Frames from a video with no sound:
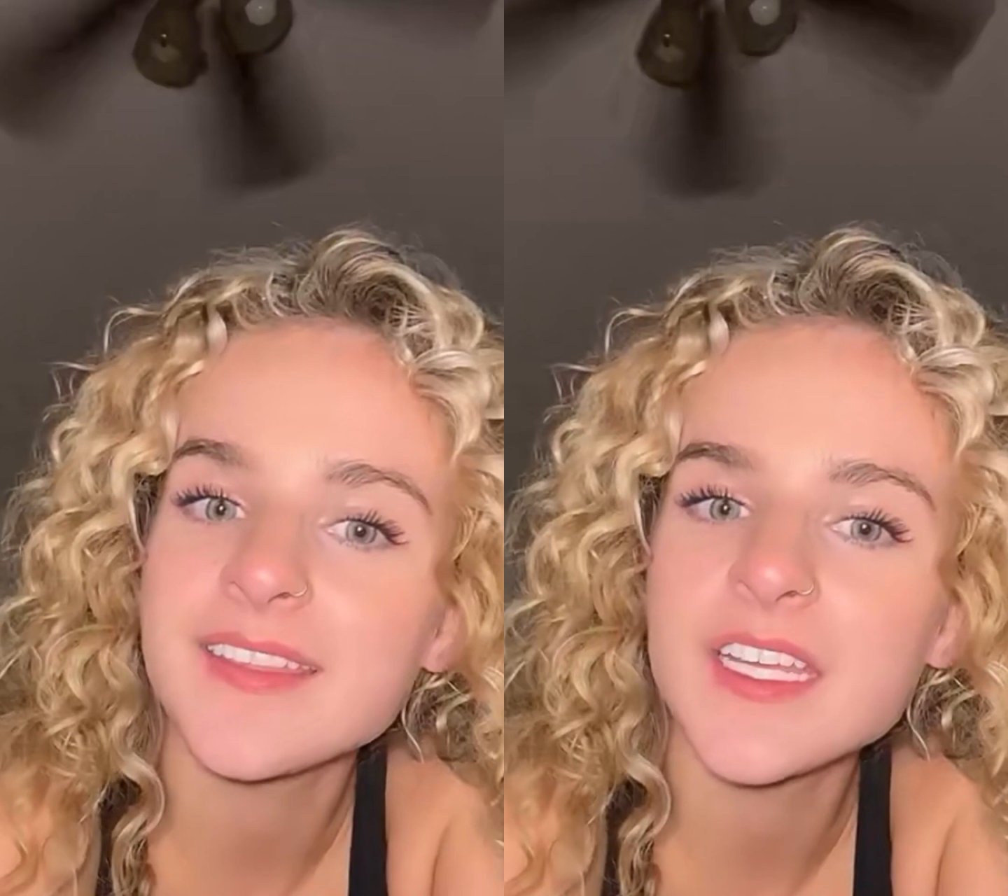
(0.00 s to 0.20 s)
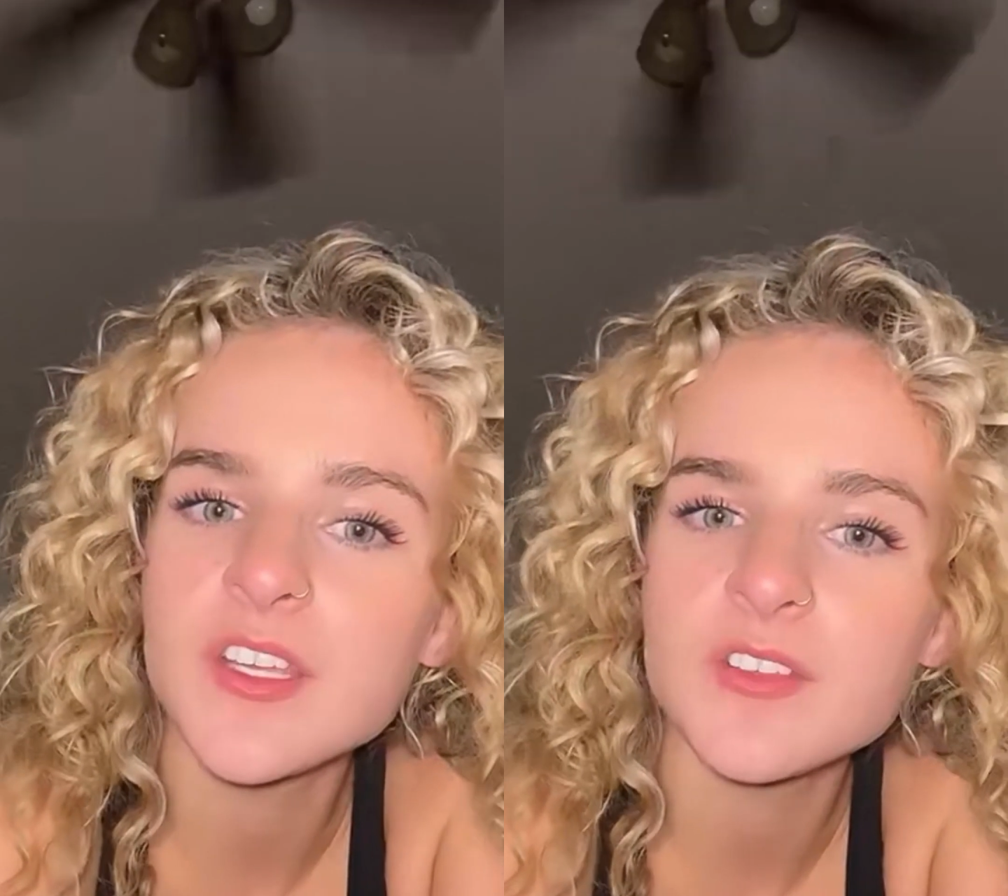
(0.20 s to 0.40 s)

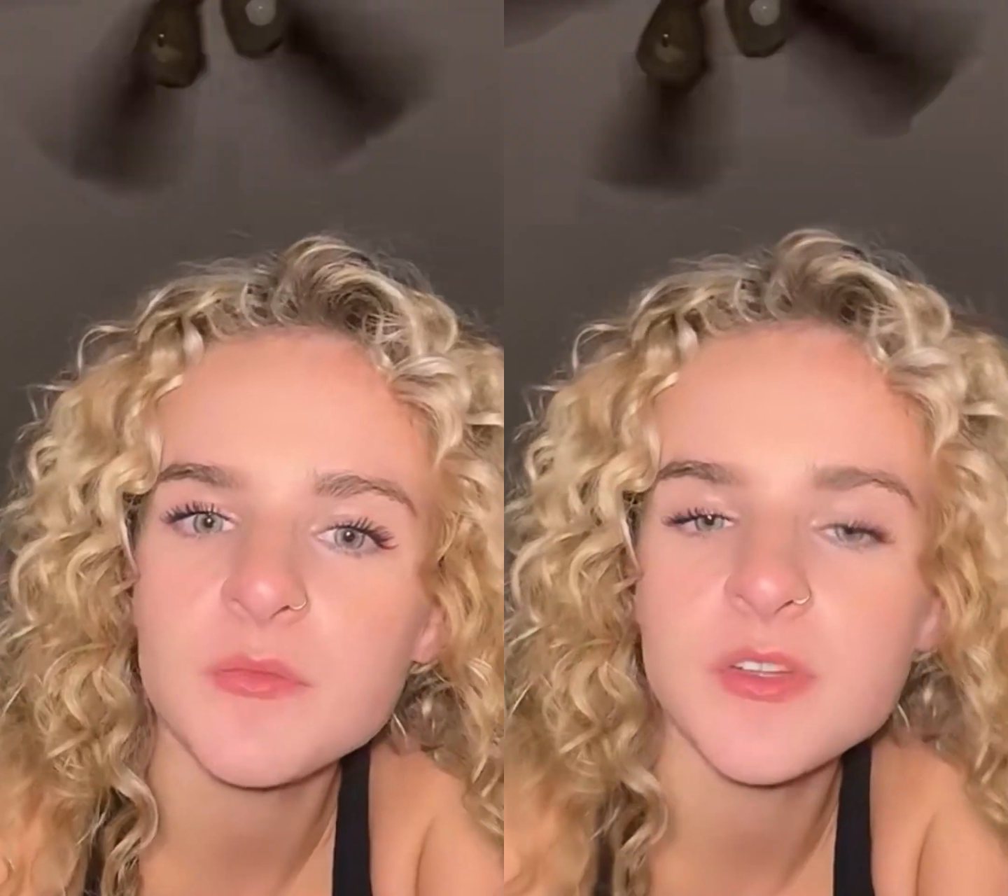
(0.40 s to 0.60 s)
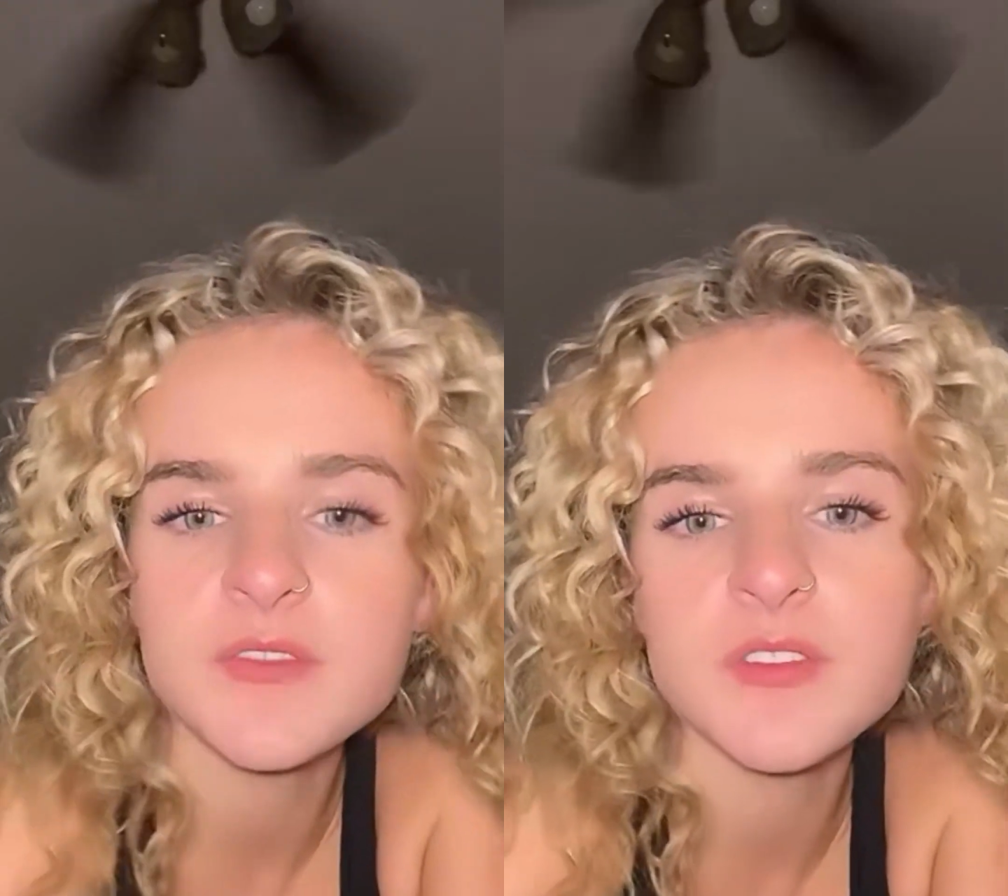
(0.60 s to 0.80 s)
thank you so
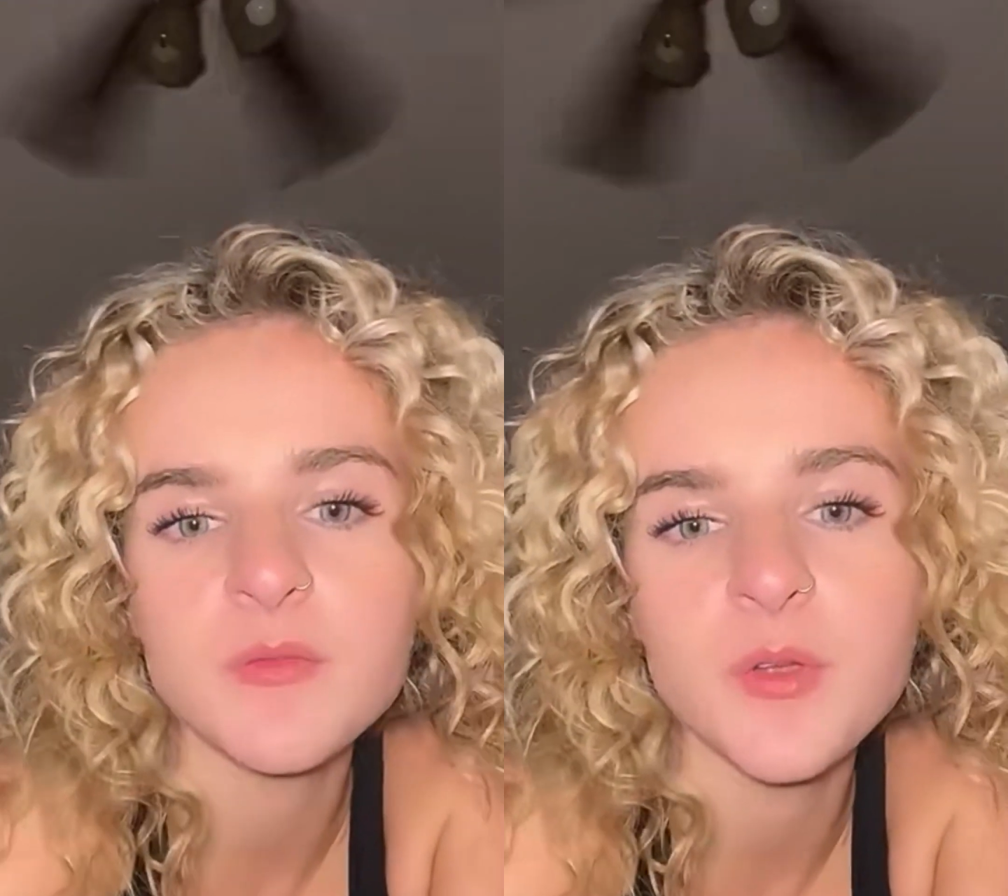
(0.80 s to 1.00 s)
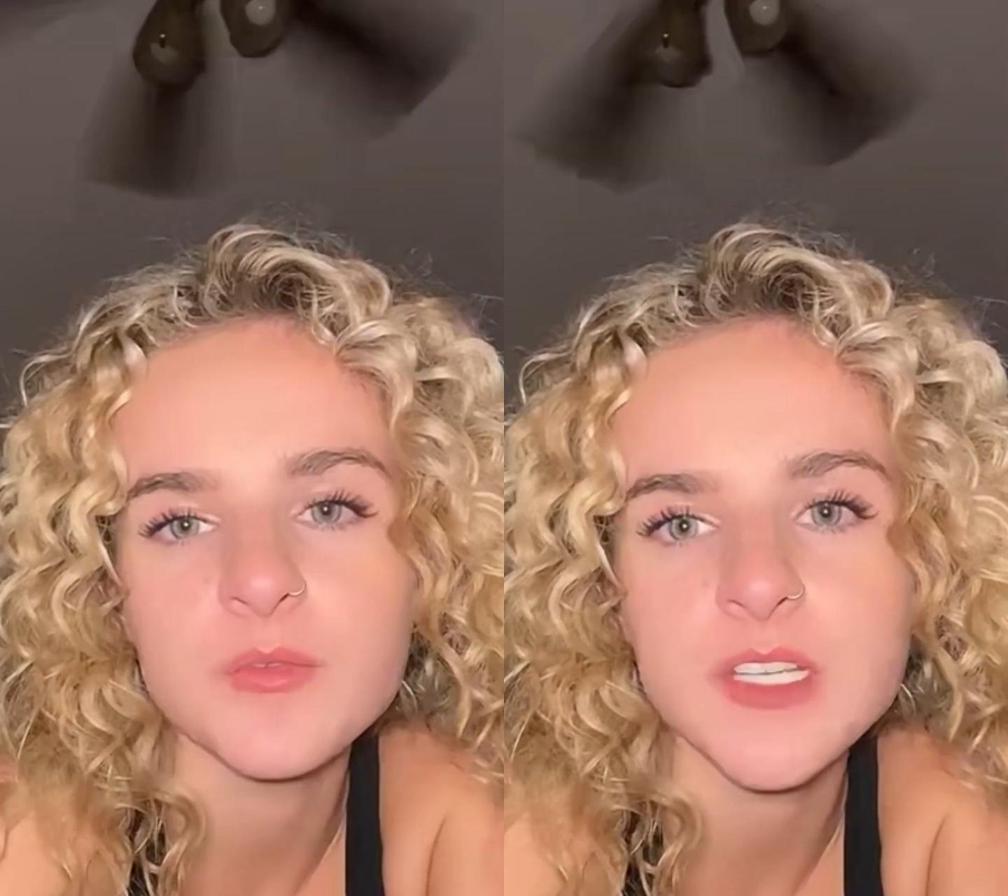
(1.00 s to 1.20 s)
much for the
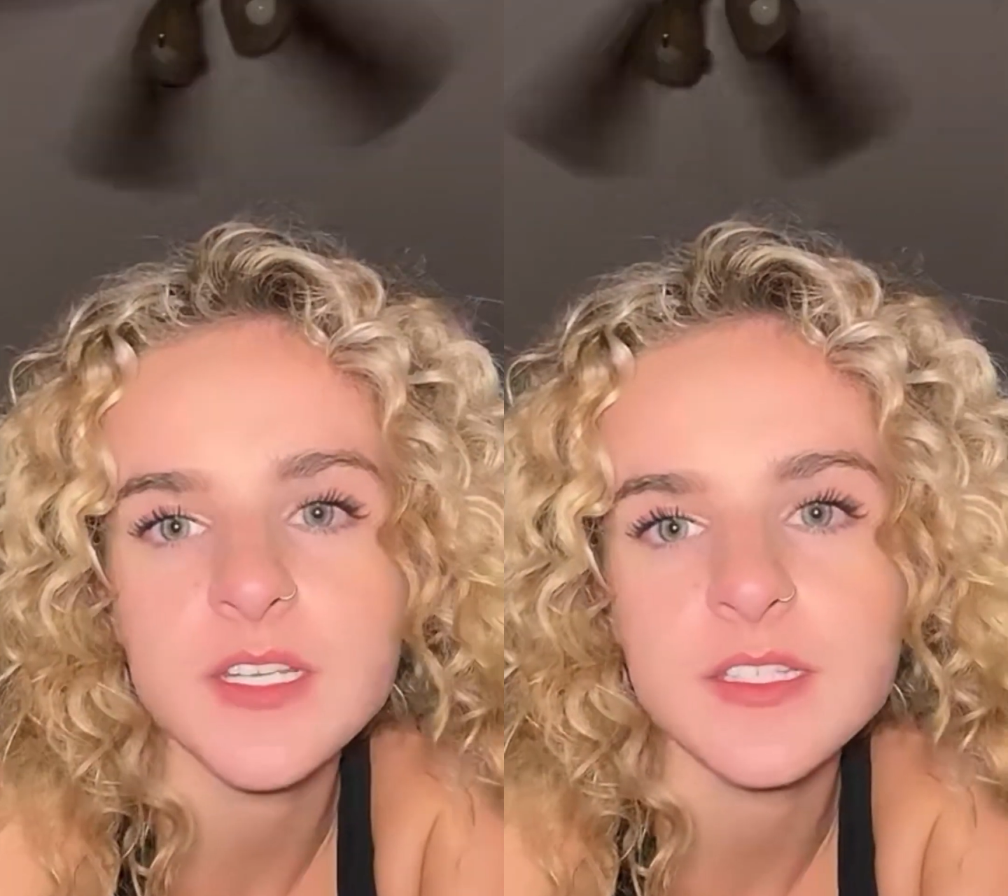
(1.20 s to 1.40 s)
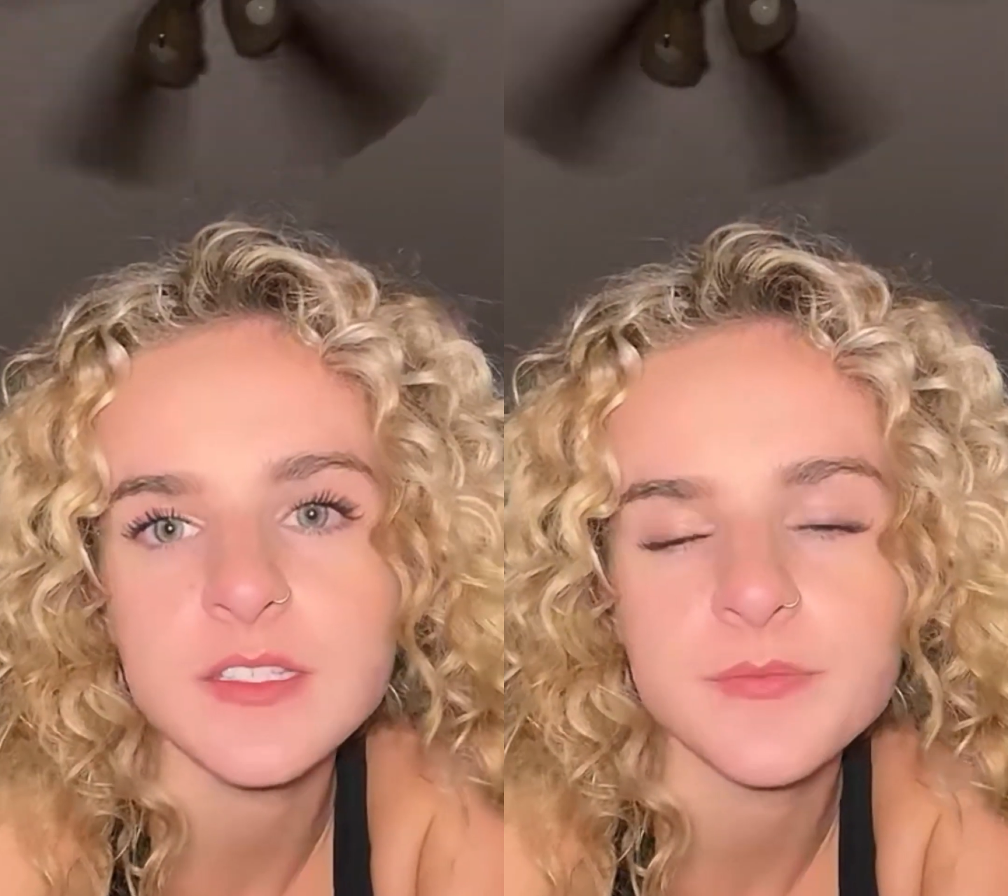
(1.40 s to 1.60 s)

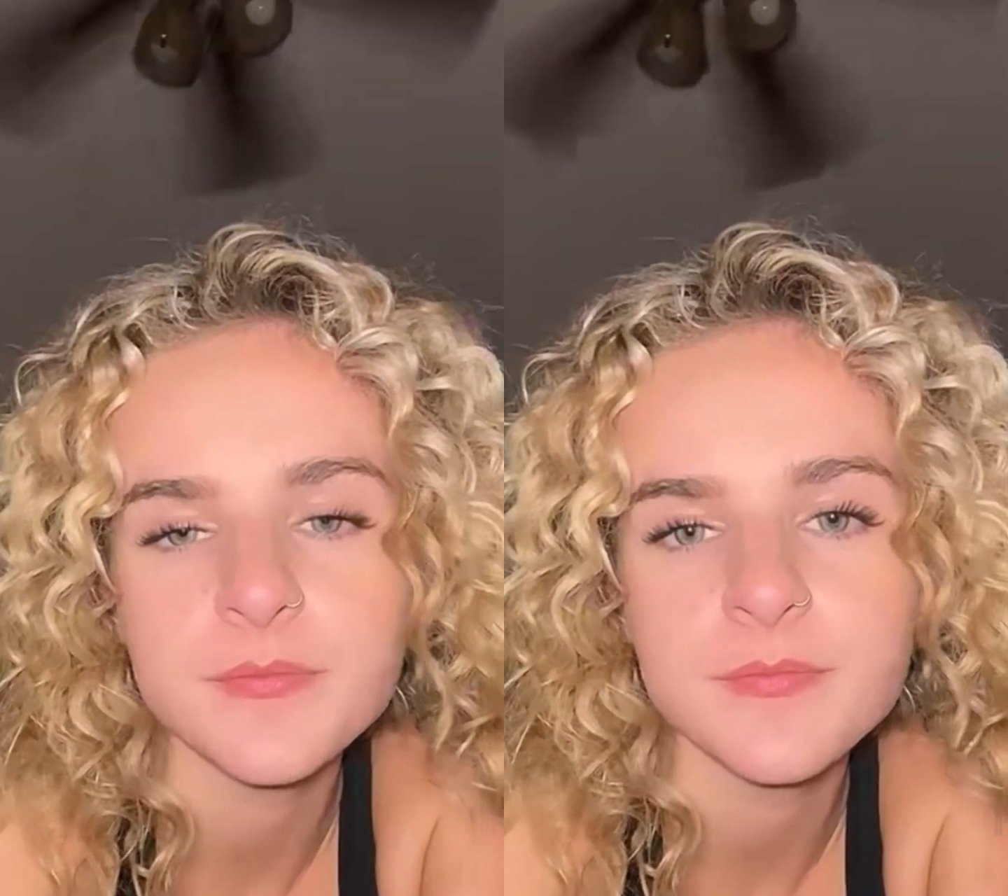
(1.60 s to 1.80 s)
roses.